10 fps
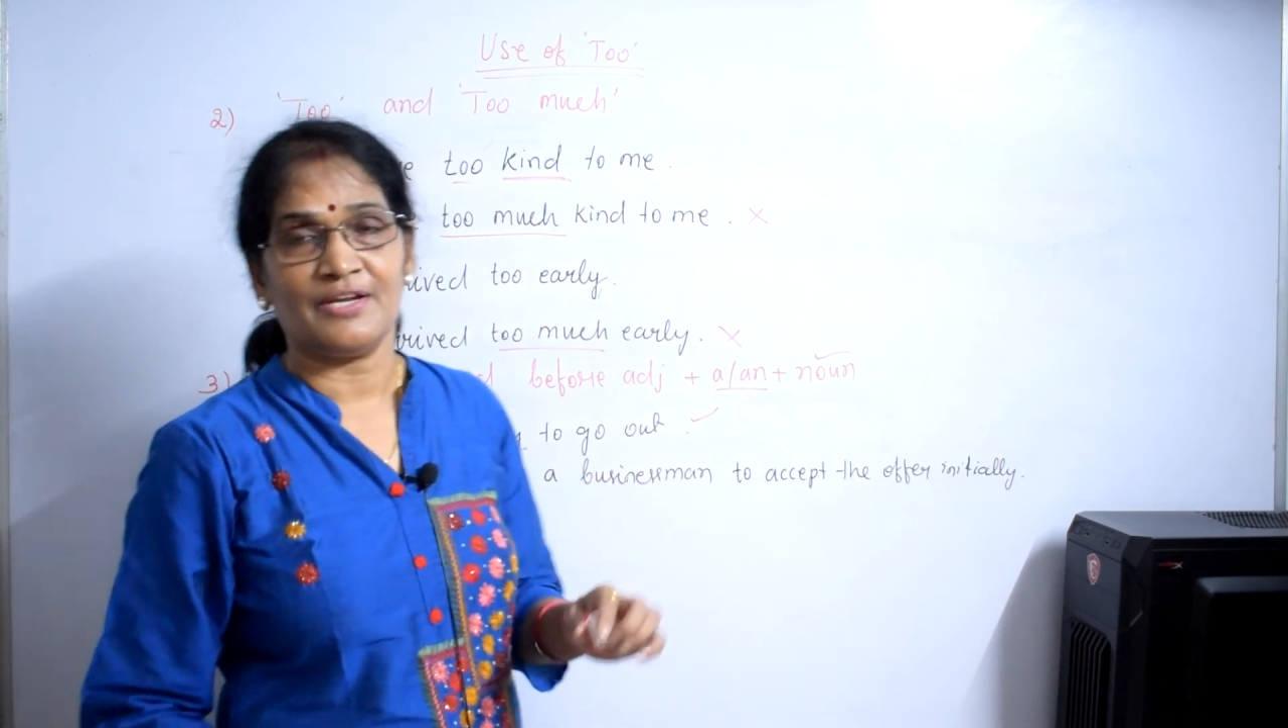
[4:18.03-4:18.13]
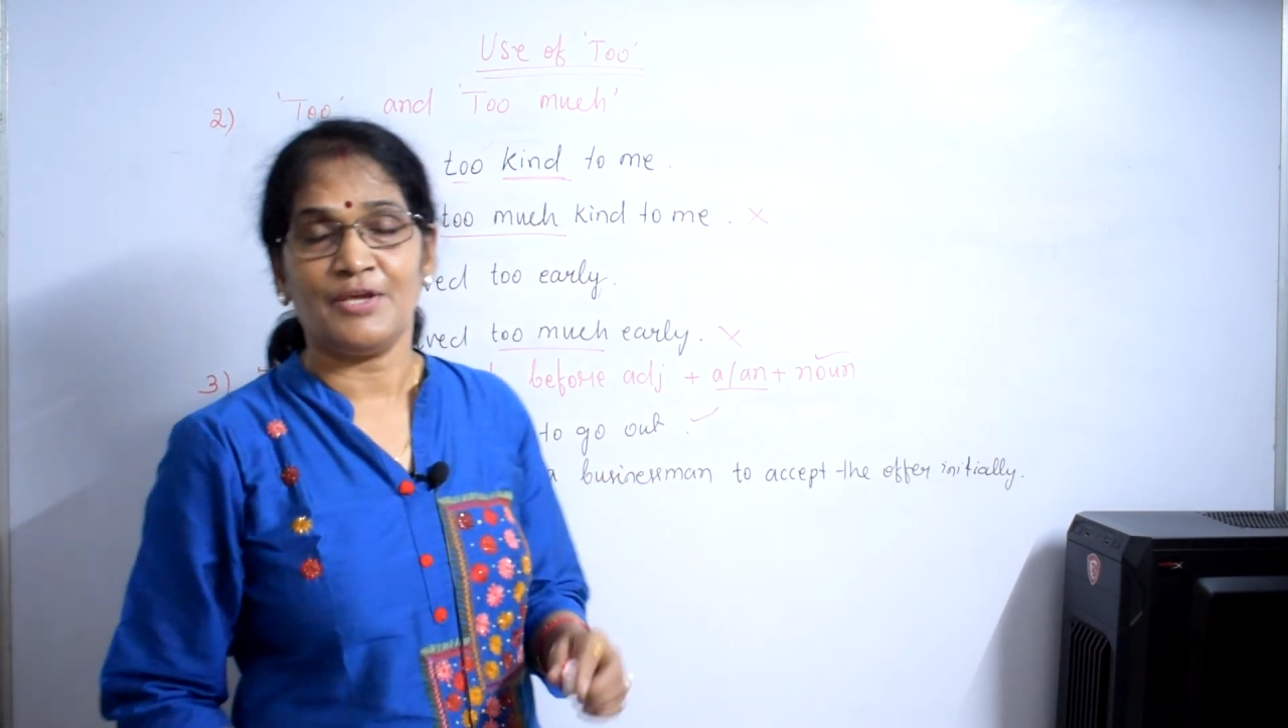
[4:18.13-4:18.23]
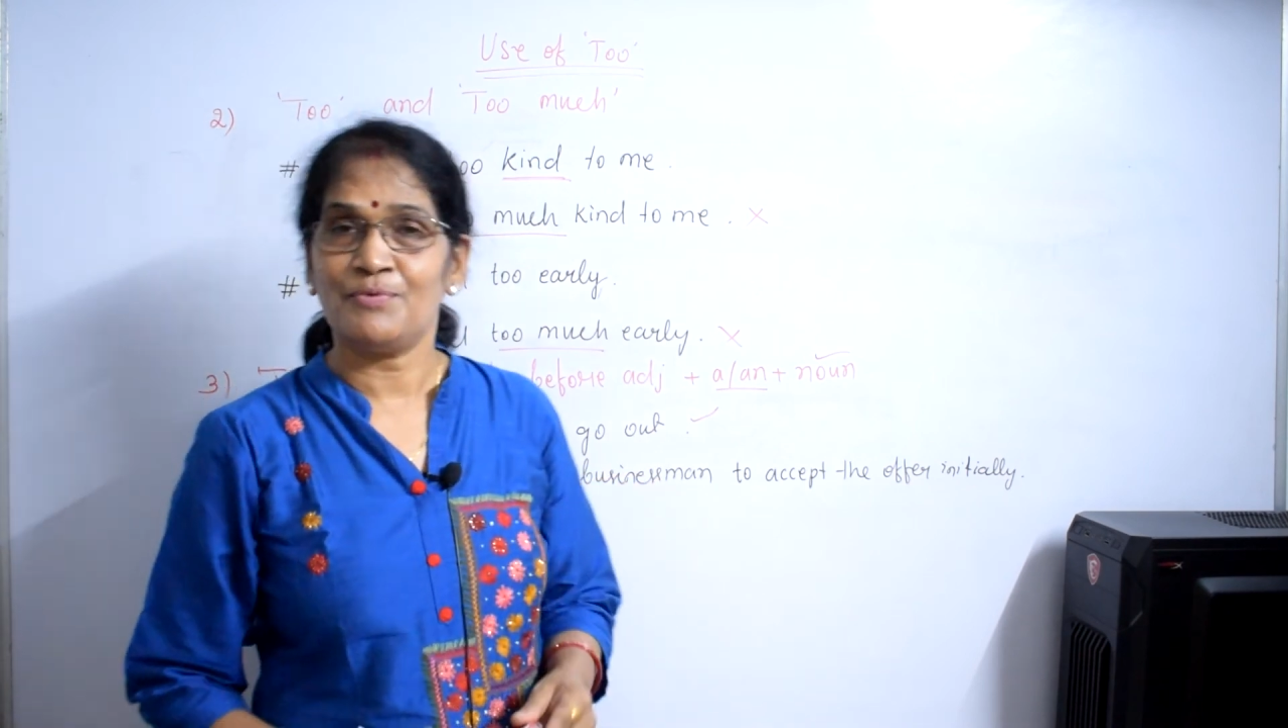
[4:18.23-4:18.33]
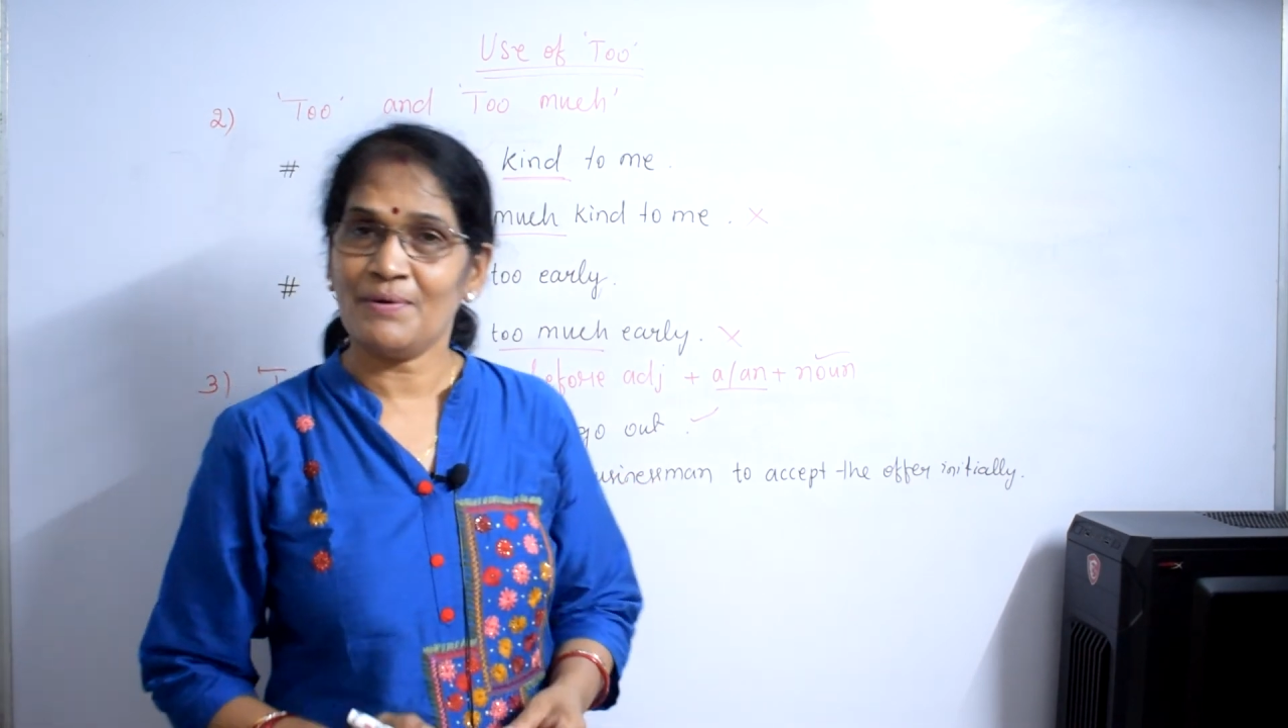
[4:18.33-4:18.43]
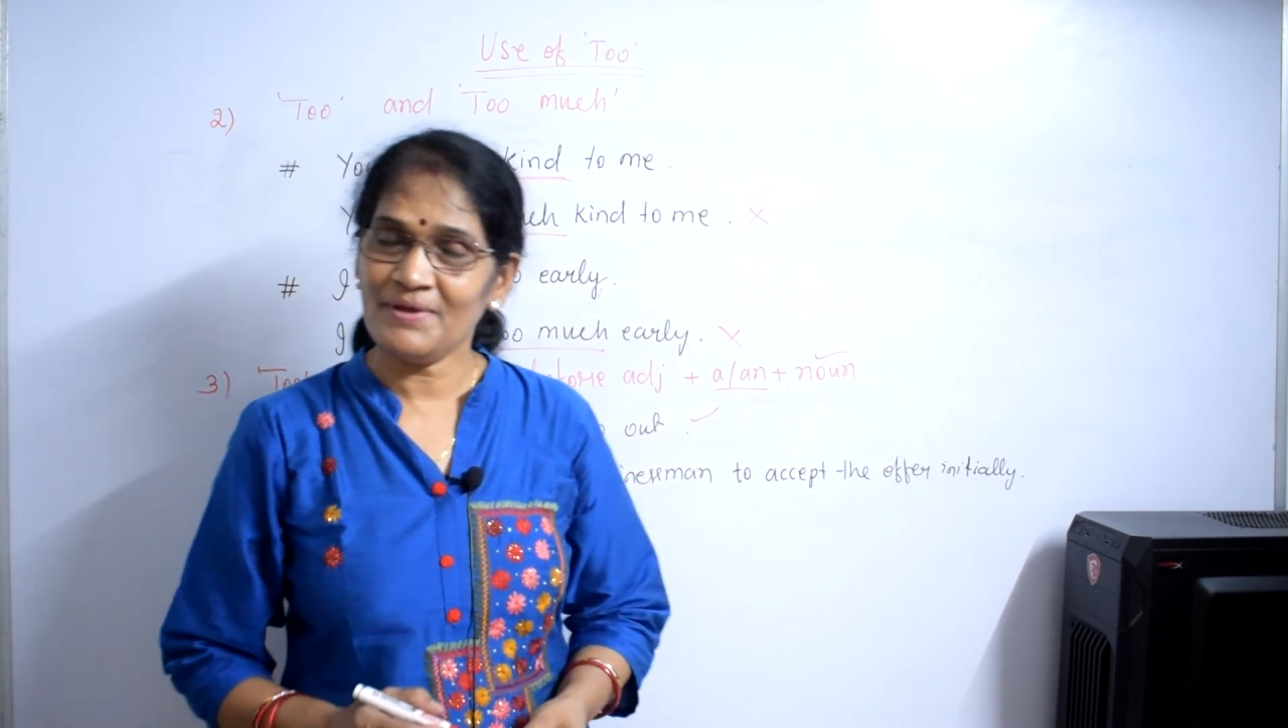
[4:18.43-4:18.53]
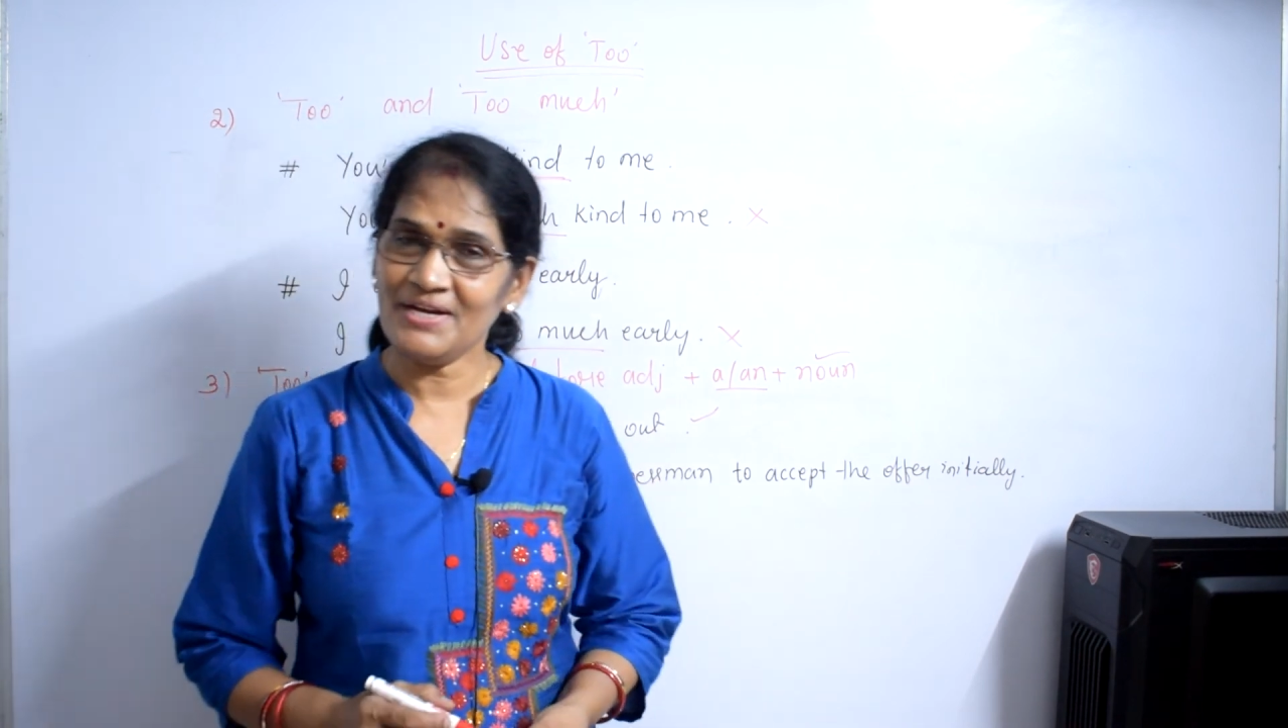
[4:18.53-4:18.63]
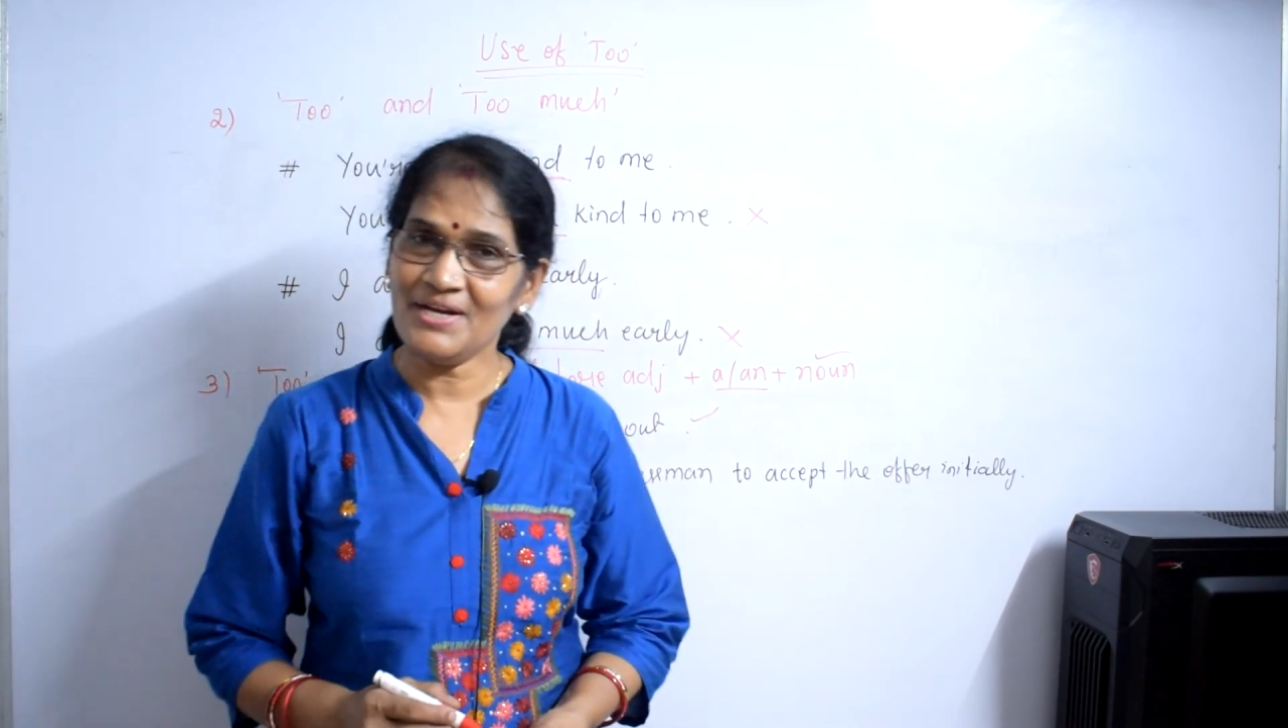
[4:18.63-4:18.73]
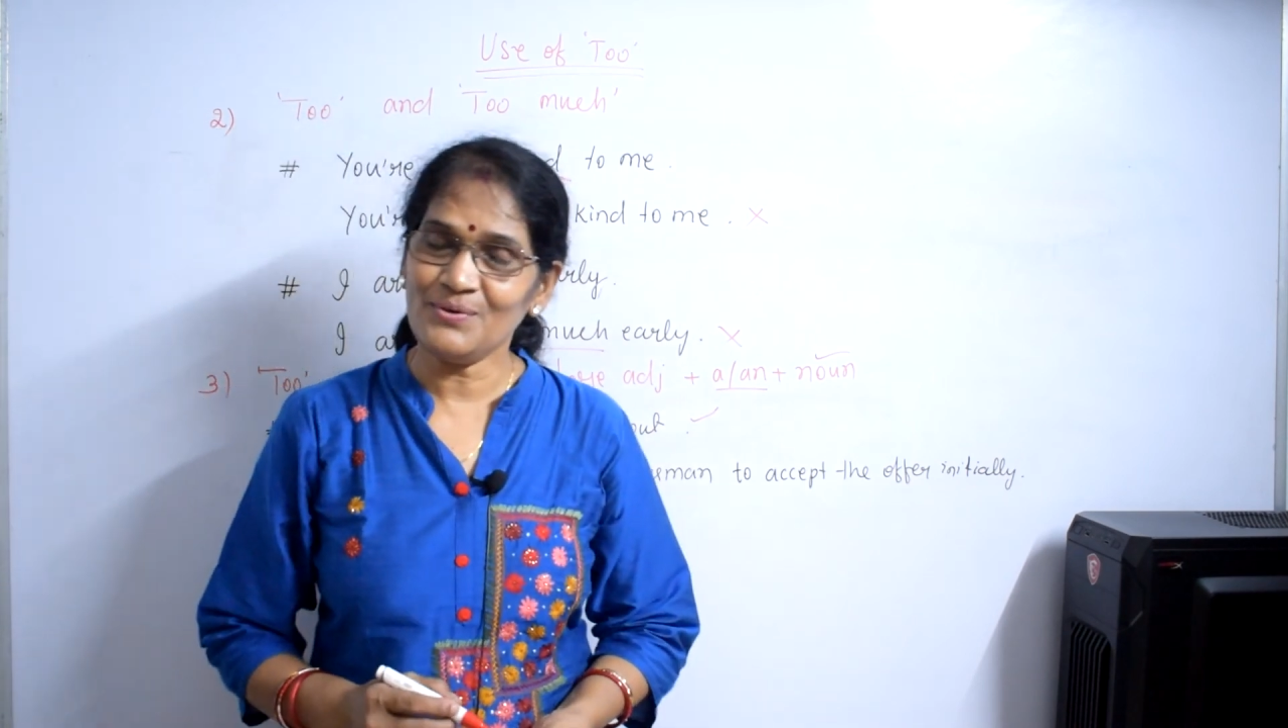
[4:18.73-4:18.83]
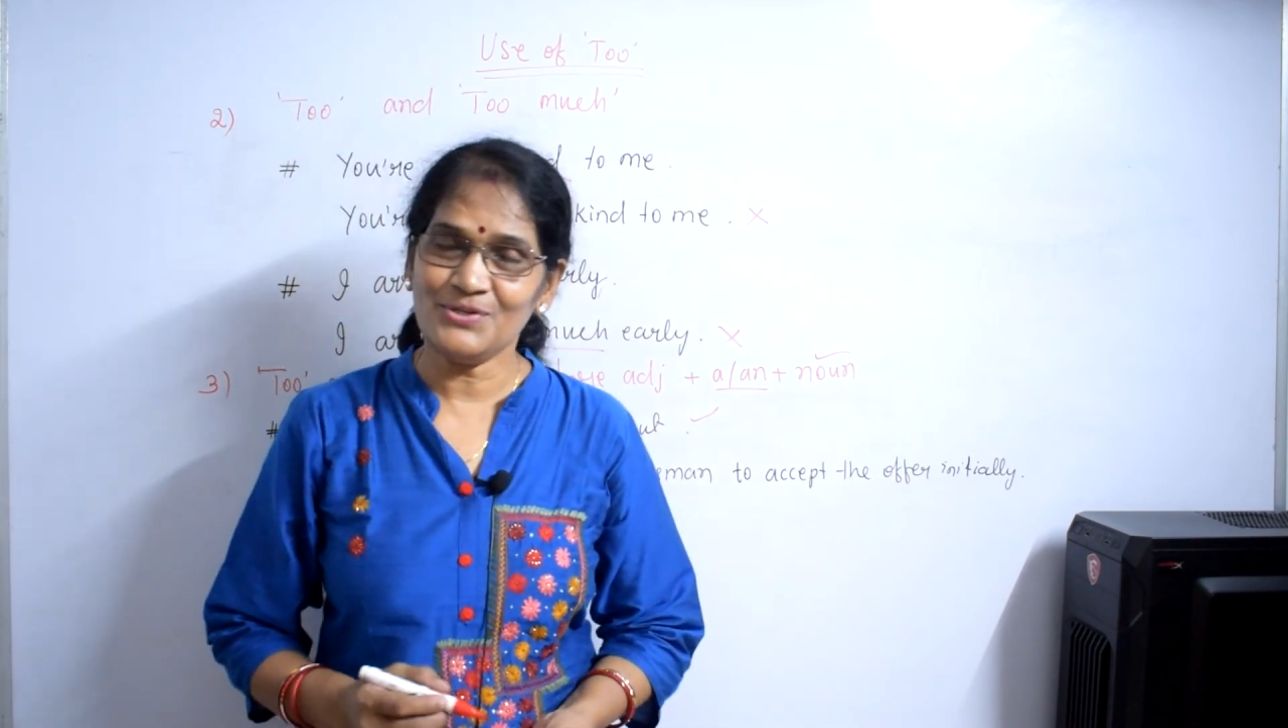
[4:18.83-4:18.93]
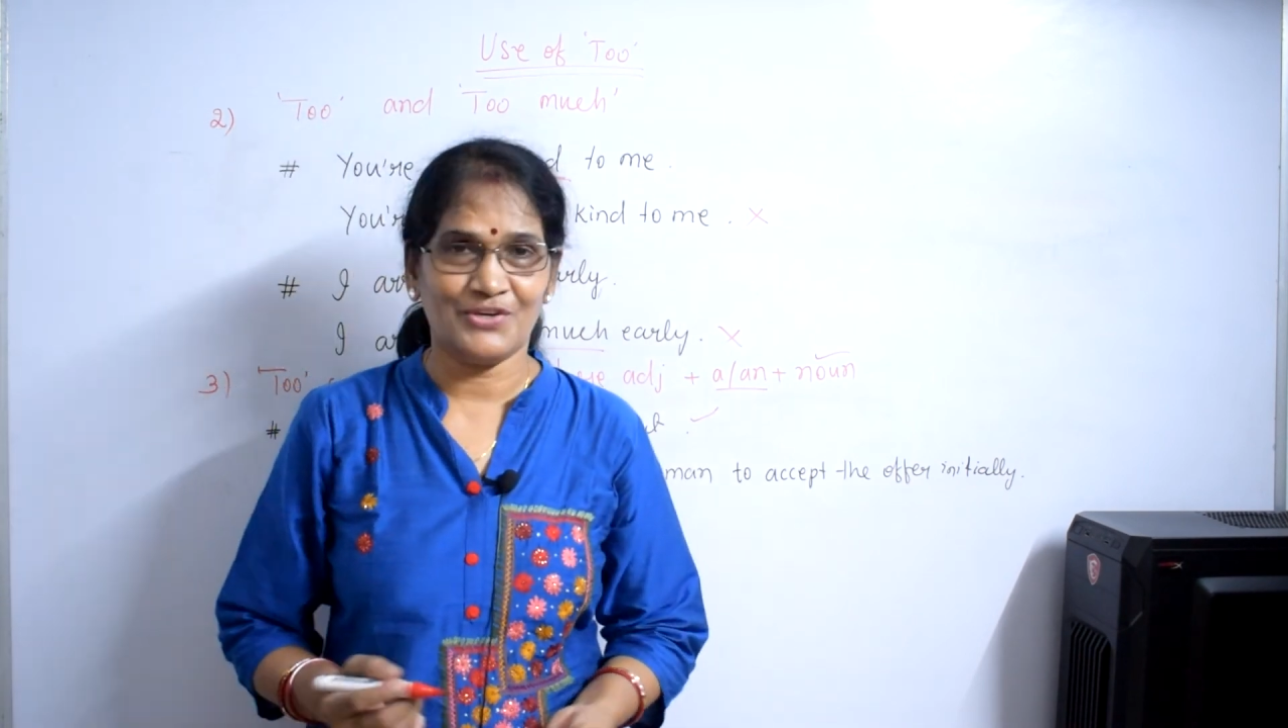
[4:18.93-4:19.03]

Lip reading: If you have any doubt,